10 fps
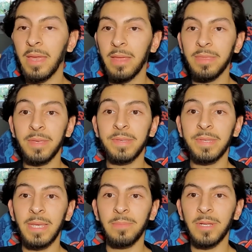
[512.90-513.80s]
This
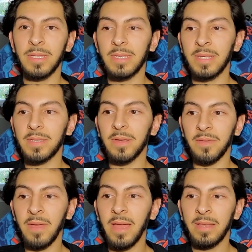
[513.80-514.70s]
team consists
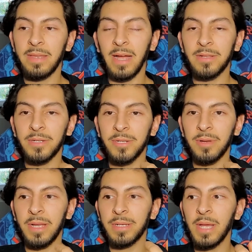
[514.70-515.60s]
of Doctor
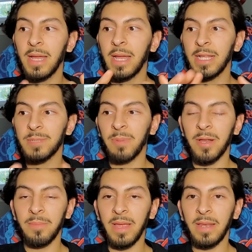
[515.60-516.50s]
Strange and
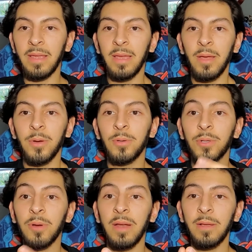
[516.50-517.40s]
Spider-Man, who
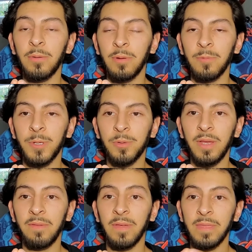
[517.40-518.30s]
try to go and
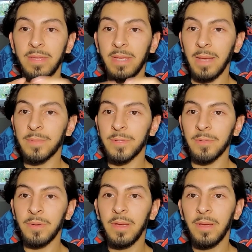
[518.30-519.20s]
retrieve the Time
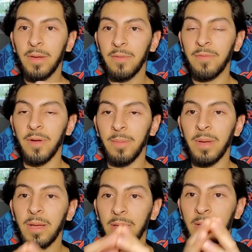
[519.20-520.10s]
Stone
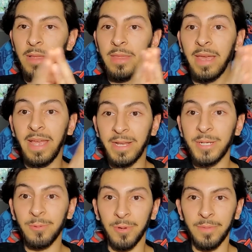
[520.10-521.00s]
from the
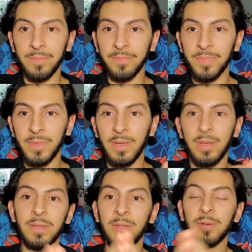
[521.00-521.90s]
Ancient One.
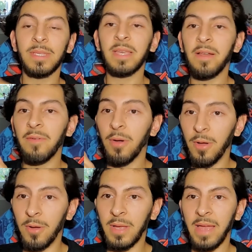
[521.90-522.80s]
So instead of
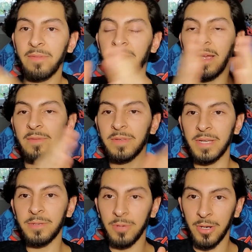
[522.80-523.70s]
Hulk having the
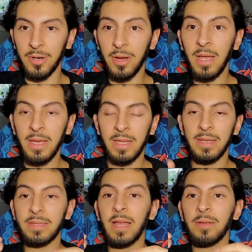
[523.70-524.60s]
conversation with her, it
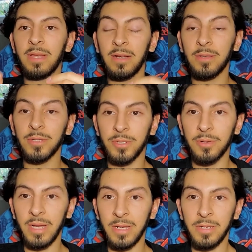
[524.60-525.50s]
is now Doctor
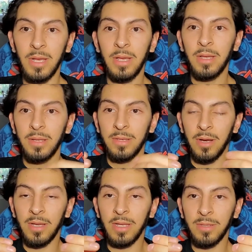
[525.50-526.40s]
Strange
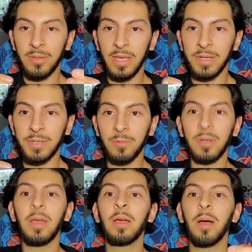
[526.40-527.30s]
talking to the Ancient
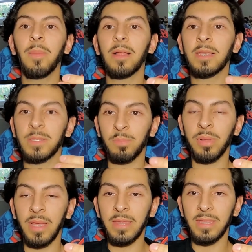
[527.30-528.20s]
One about this
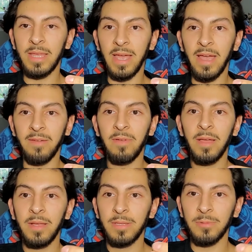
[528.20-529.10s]
plan that they have
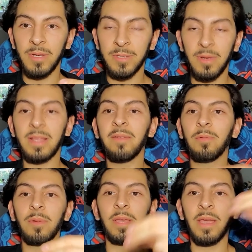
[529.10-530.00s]
to resurrect
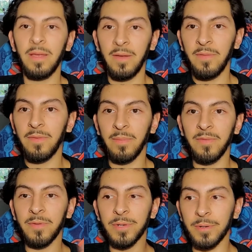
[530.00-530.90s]
everybody from the
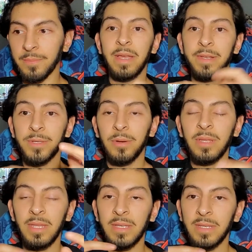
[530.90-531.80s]
future. It is
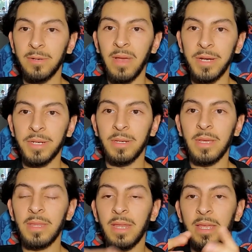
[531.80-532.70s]
during this interaction
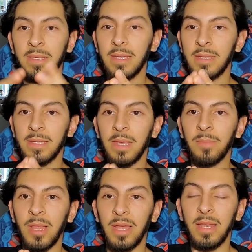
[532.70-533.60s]
that he says the same
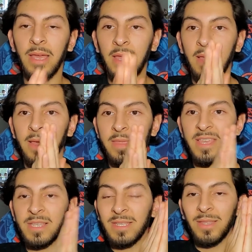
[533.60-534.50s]
line,
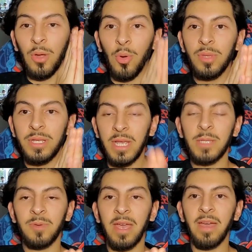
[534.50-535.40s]
"This is the only chance
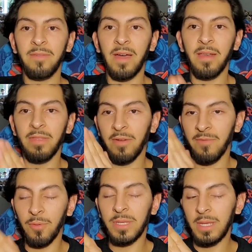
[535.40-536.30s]
we have out of the
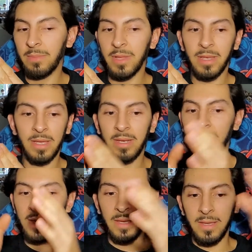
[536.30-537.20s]

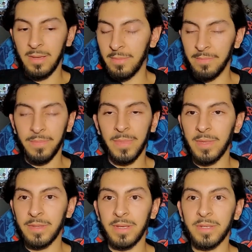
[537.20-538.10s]

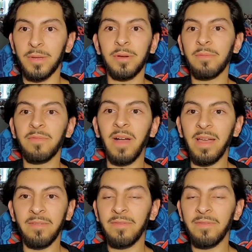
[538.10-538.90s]
14,605